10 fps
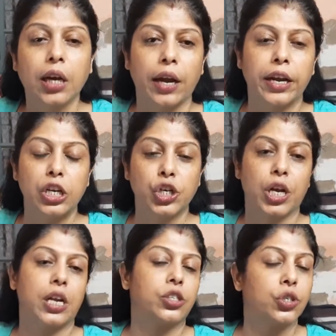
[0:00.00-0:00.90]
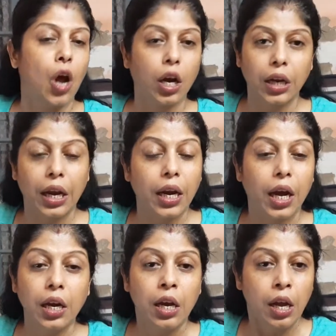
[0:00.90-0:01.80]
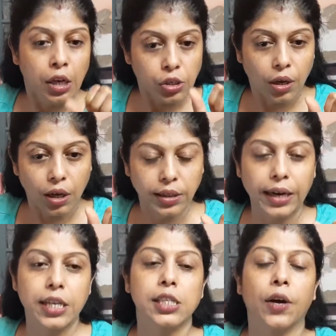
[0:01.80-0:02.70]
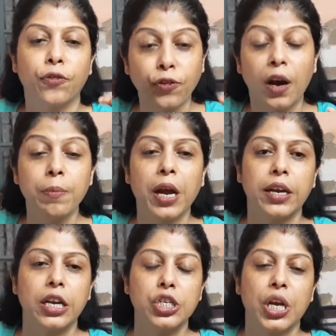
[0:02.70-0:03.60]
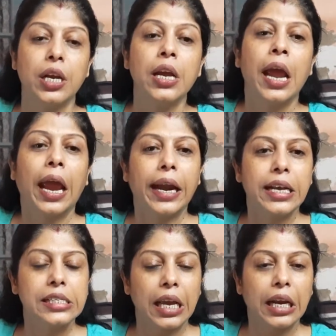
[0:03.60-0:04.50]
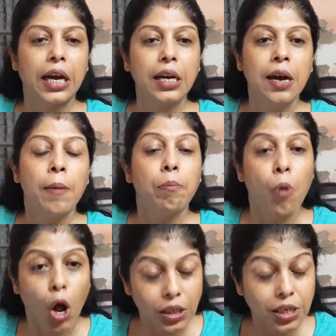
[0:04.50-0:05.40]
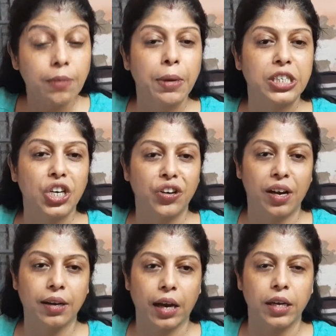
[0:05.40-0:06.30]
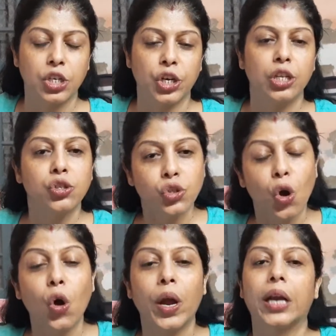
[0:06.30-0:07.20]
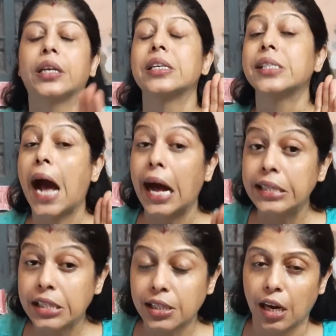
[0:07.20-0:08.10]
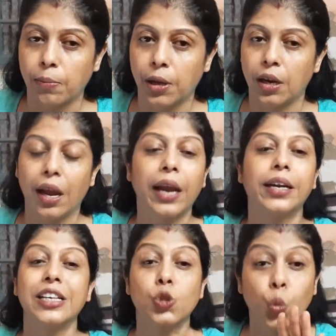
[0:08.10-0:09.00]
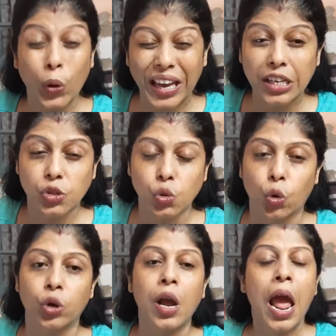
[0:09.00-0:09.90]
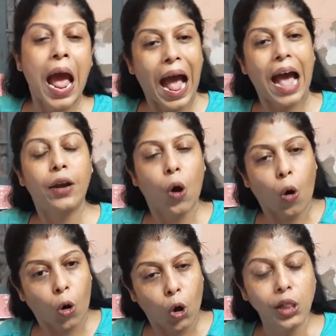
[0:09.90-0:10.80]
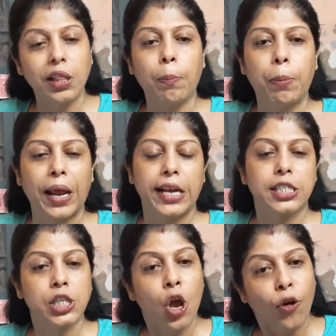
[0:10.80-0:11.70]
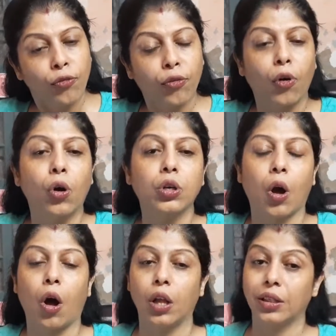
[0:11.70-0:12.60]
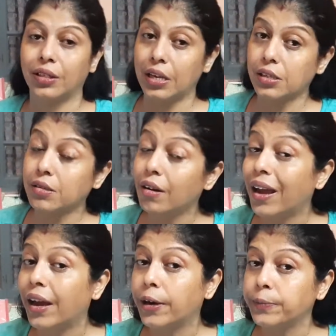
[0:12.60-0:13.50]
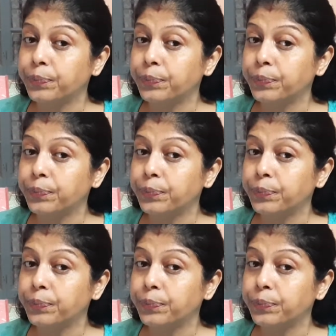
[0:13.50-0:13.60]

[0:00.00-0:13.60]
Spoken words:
condition, it's not in a that is a firm condition, it is in a molten material condition, so it is unstable, it is weak zone, and all the plates float on this layer.